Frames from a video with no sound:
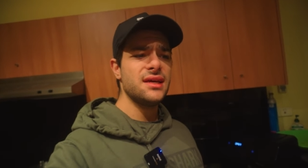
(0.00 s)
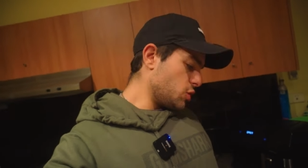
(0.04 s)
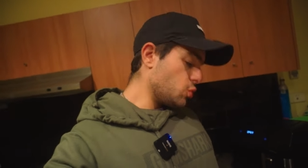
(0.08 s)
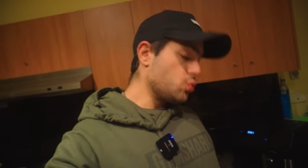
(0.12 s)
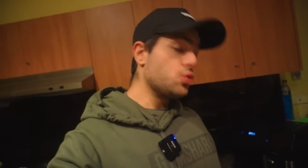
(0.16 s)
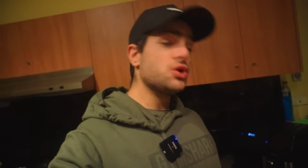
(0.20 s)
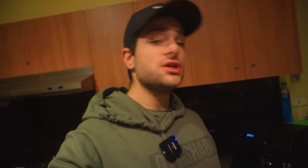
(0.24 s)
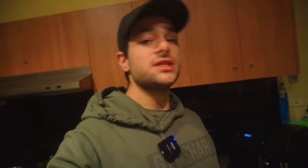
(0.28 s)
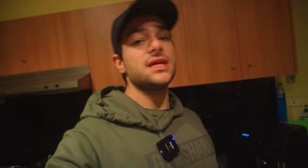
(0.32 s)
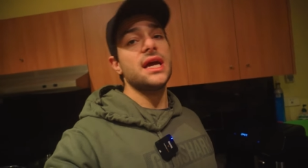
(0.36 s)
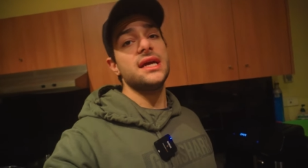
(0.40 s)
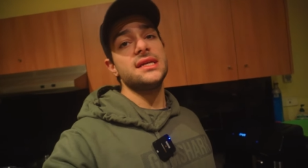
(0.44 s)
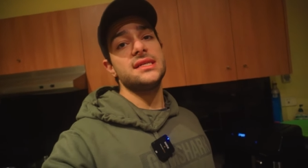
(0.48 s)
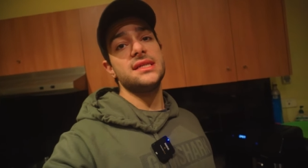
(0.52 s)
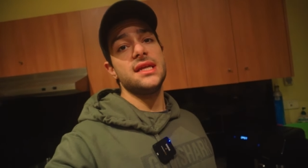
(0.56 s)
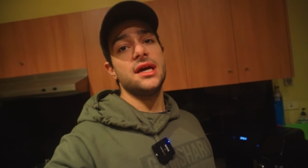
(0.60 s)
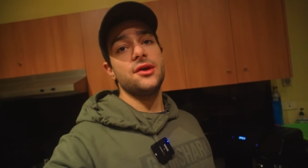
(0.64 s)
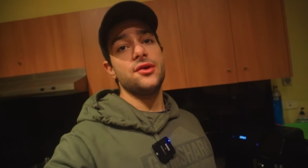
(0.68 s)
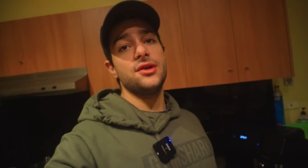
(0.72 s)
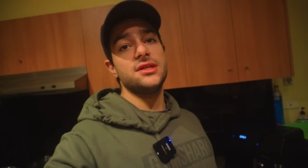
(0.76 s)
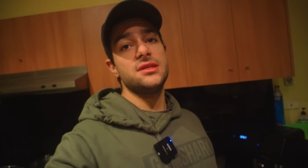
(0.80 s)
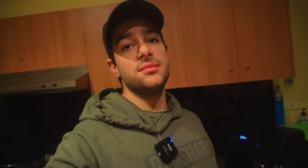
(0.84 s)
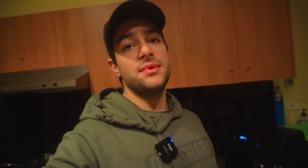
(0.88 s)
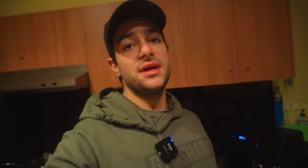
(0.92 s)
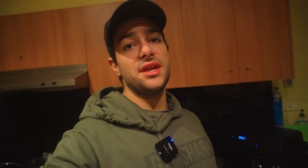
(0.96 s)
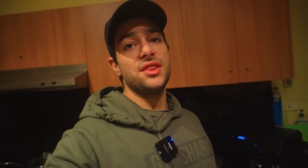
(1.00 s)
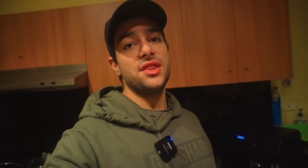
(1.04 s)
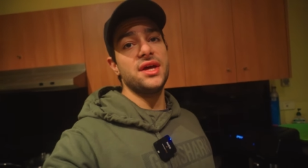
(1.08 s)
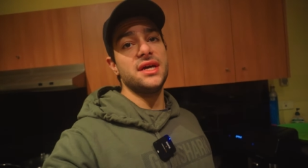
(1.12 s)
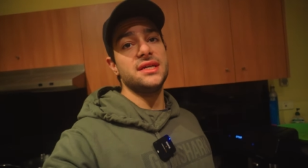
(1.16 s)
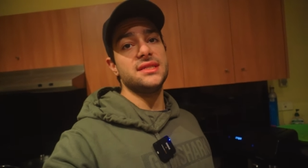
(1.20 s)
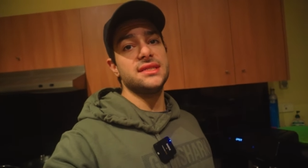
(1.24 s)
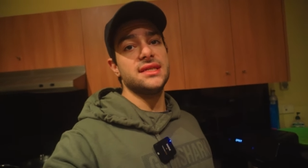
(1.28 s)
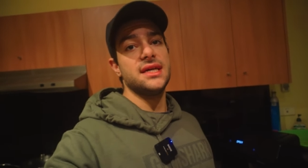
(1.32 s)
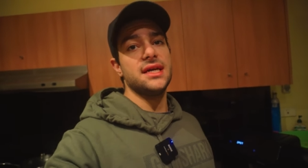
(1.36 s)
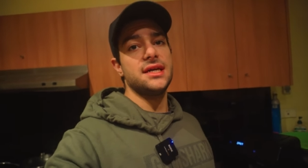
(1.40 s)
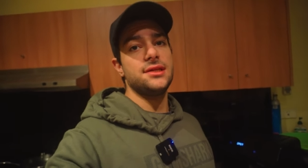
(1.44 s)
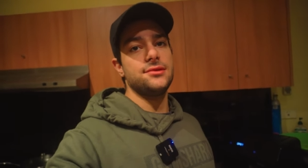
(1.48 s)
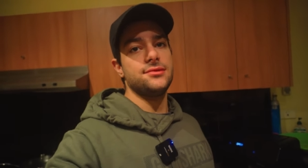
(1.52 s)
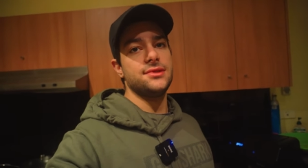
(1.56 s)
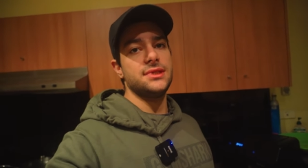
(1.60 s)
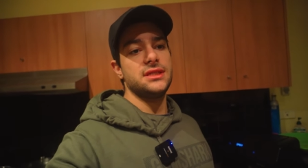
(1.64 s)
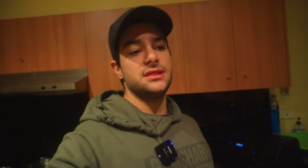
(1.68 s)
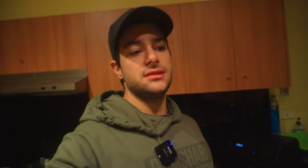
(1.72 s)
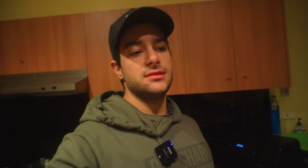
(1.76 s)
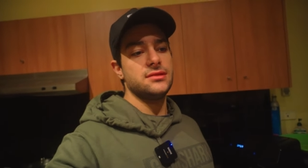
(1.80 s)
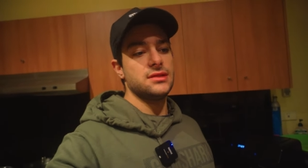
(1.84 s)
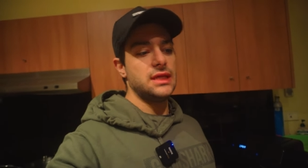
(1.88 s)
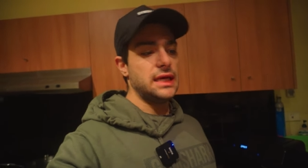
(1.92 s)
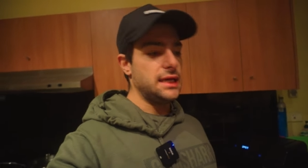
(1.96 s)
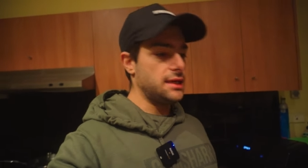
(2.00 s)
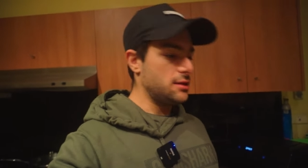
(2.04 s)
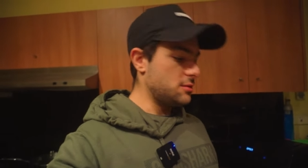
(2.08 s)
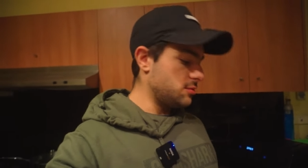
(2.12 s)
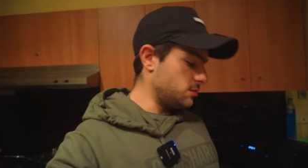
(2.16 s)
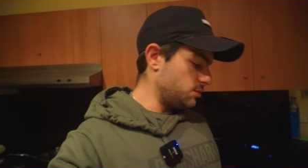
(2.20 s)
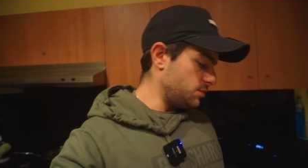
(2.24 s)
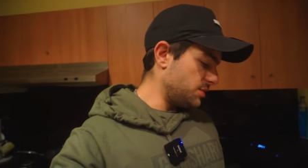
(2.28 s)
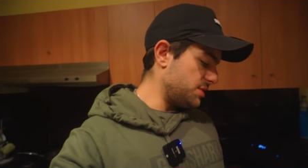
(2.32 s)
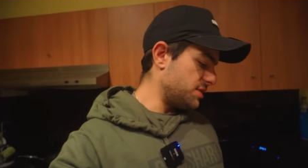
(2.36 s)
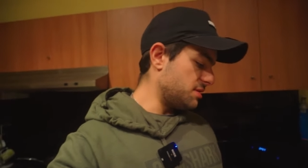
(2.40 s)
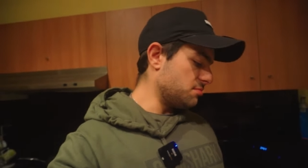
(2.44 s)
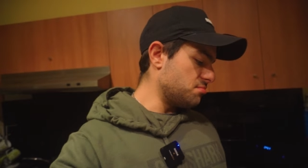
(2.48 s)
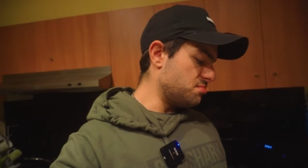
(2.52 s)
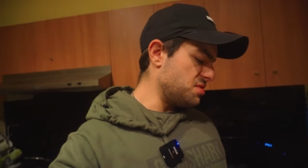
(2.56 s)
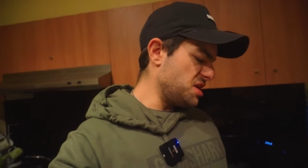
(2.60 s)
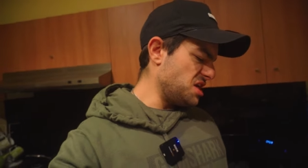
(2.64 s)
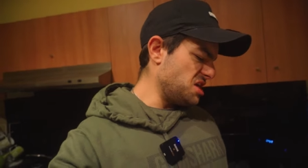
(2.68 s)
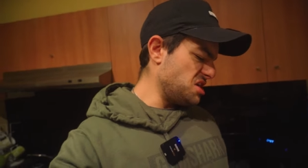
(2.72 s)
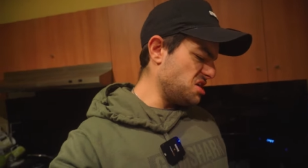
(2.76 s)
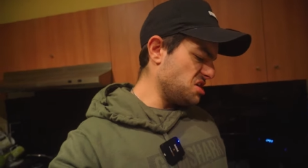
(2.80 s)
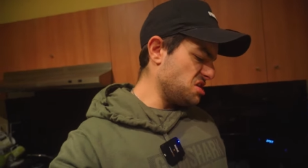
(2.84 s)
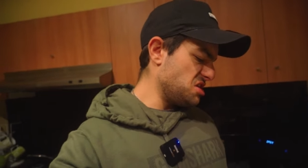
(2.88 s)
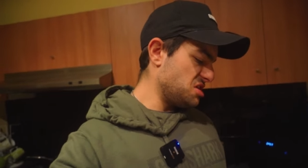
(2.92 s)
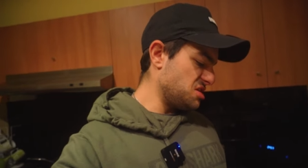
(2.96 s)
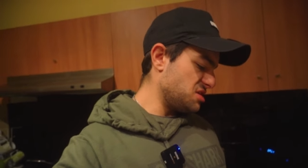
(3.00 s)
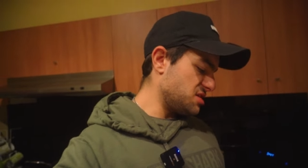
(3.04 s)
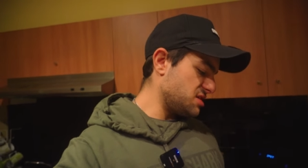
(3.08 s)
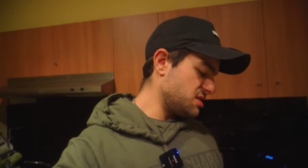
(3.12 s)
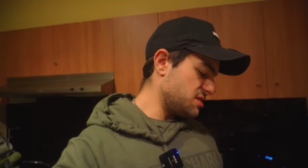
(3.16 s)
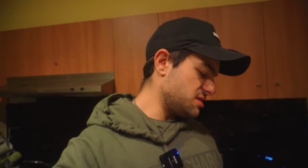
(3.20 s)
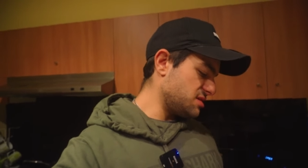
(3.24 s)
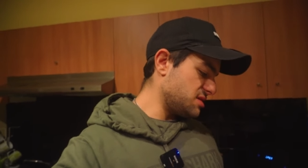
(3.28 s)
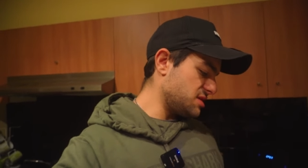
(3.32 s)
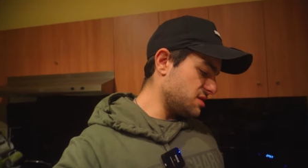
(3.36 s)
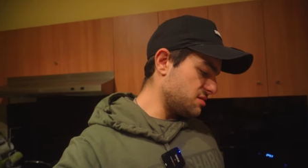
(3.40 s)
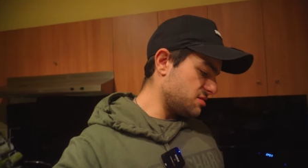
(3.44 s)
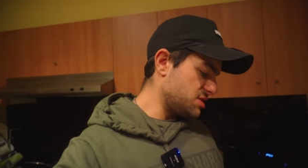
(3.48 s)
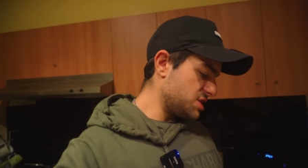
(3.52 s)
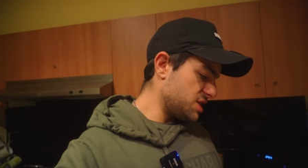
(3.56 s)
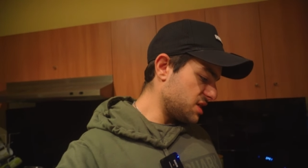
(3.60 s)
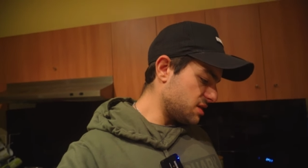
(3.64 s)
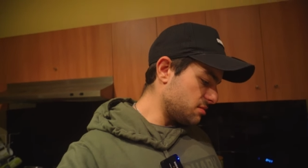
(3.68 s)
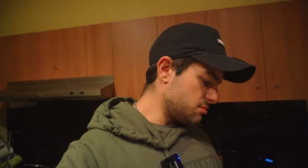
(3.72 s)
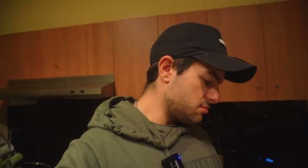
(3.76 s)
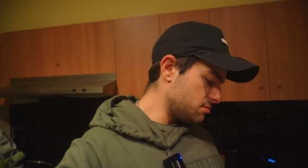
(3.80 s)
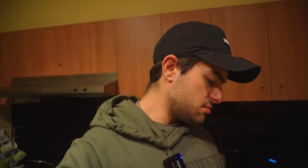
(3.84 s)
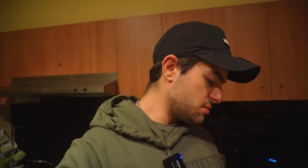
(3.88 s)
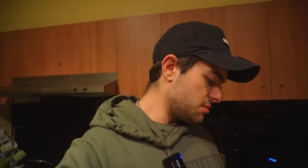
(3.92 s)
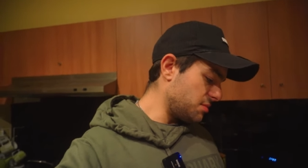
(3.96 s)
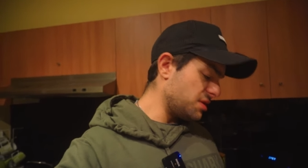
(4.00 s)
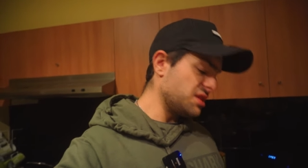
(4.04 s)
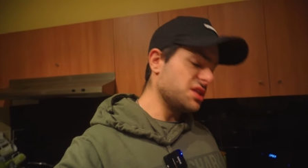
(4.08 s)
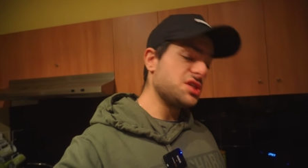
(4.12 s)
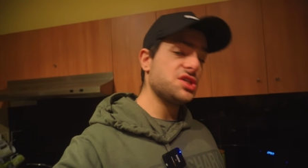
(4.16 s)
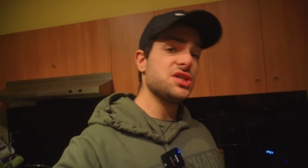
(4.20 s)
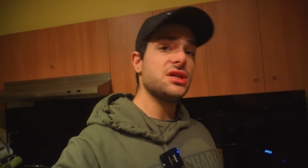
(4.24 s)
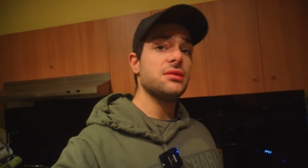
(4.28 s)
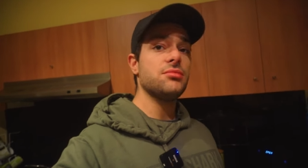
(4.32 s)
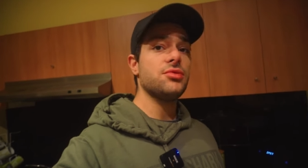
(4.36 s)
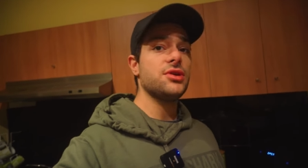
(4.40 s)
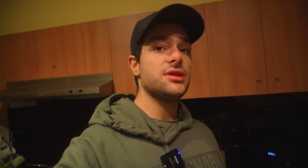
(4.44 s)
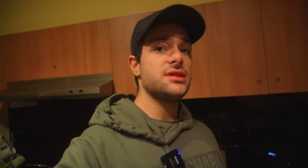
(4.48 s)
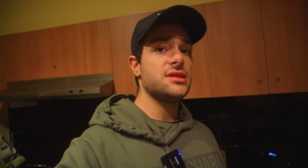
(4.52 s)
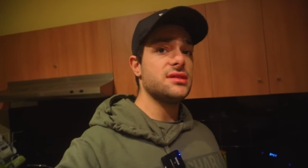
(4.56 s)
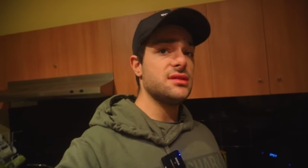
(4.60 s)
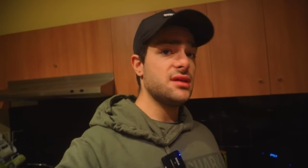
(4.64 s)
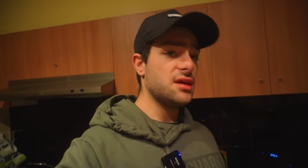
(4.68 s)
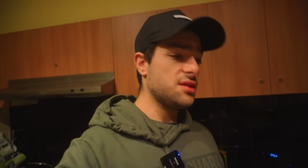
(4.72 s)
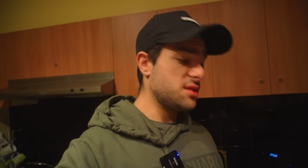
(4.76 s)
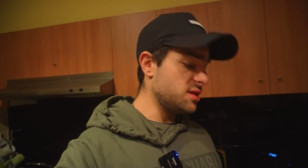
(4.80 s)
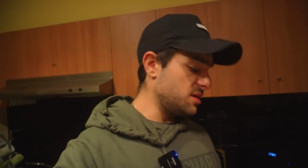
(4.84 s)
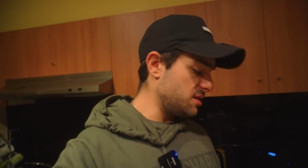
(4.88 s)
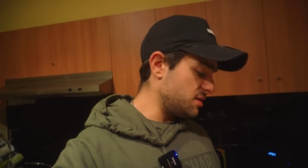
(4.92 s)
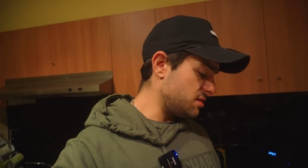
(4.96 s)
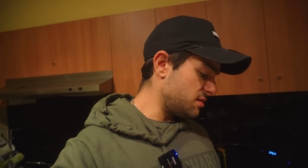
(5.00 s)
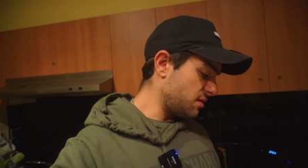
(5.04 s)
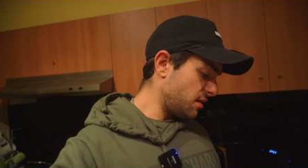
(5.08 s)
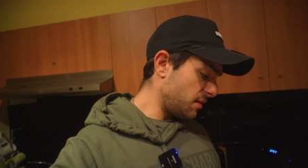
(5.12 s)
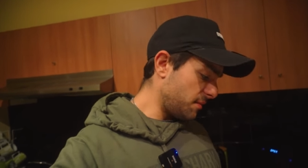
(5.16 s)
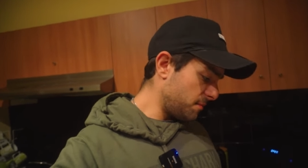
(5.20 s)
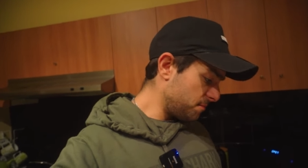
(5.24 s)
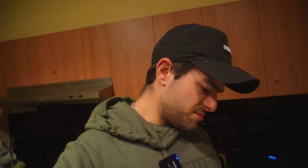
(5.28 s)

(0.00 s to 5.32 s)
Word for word: Worst case scenario is about 1,000 calories. Like with the beans and the chicken, I mean, the chicken breast is nothing.